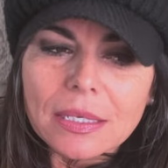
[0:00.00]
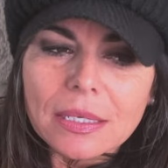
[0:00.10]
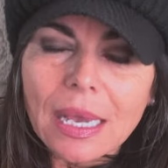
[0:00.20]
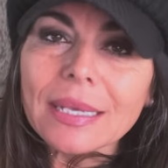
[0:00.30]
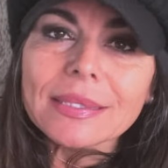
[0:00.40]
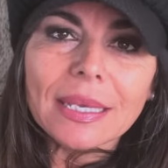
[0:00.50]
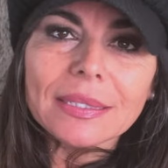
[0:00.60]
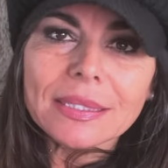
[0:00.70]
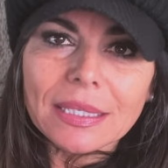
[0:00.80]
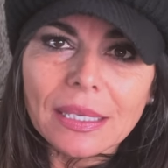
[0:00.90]
I
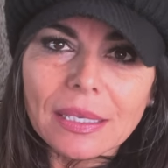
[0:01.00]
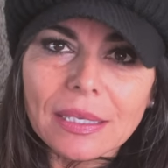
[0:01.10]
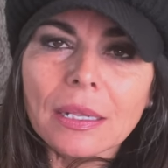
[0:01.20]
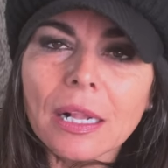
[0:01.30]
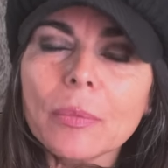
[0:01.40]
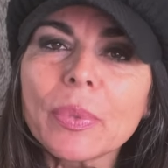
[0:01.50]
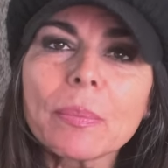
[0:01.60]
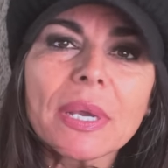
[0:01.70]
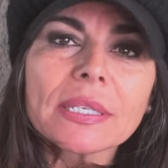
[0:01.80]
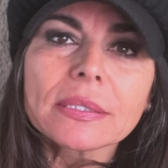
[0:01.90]
succeed helping
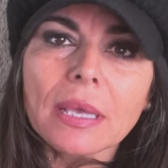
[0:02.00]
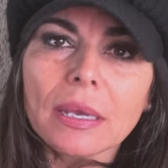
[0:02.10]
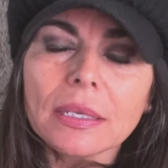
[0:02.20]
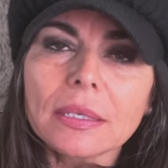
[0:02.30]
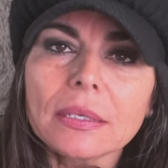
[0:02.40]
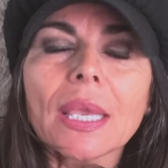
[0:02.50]
my son